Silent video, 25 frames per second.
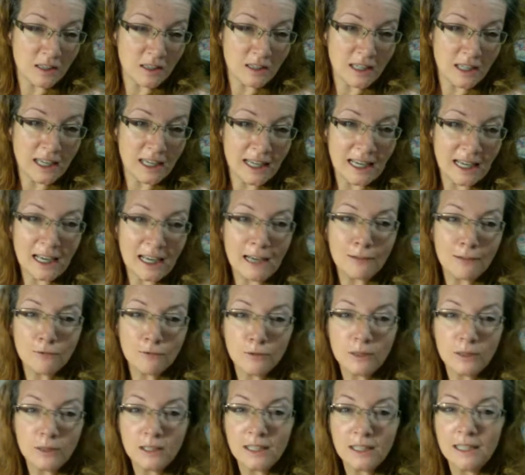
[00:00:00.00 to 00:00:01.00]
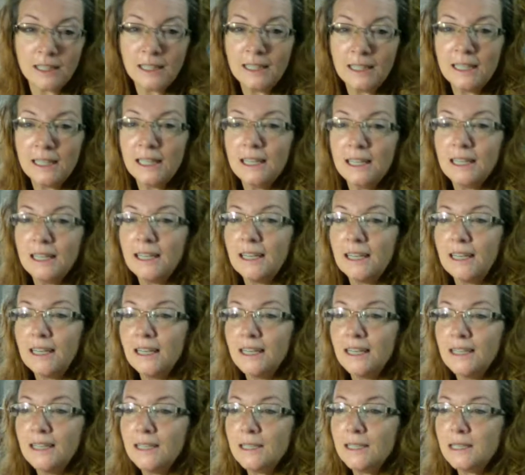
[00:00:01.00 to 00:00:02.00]
that I have really
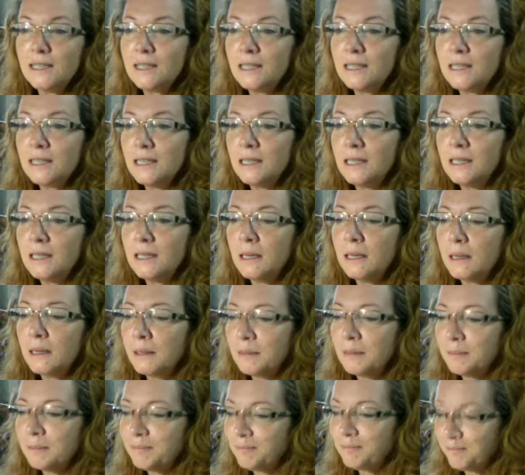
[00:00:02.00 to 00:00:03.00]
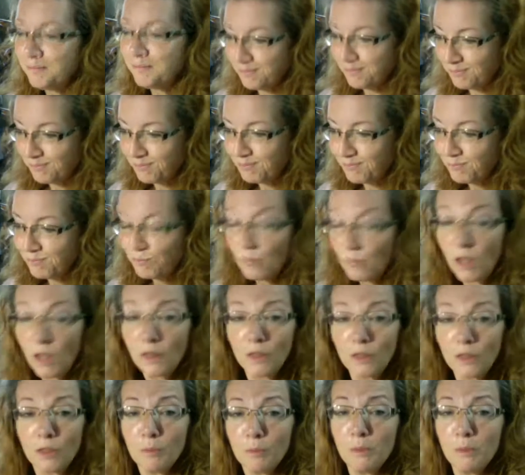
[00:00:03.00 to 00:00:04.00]
is the
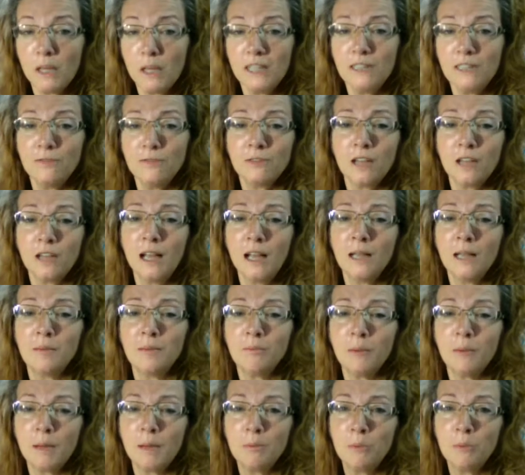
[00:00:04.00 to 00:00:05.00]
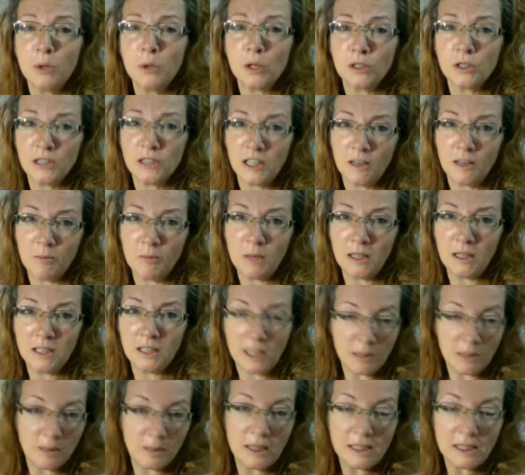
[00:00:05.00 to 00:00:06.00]
Plight of Time, my book that I
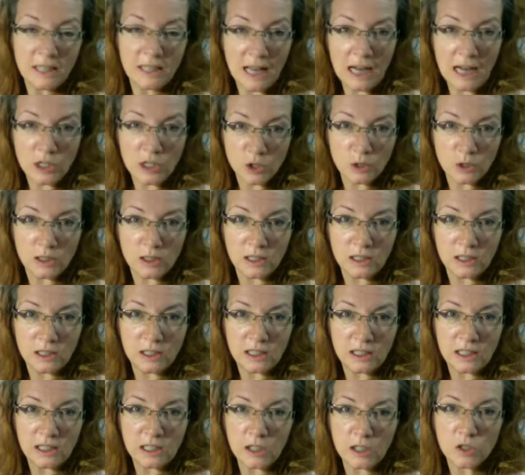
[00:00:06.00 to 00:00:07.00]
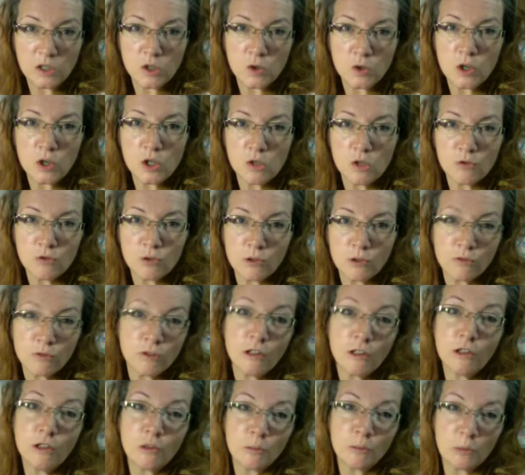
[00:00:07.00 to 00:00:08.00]
made actually the illustration for the
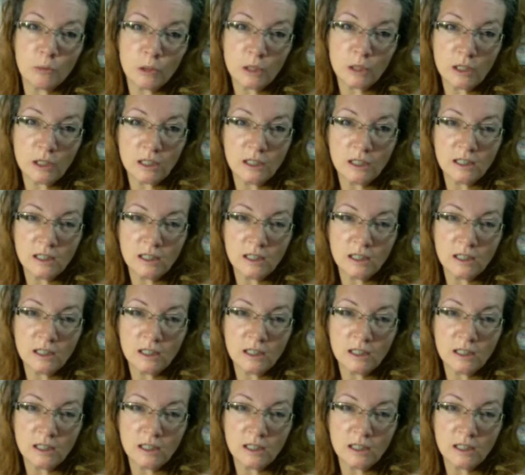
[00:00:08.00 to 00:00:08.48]
front of the book,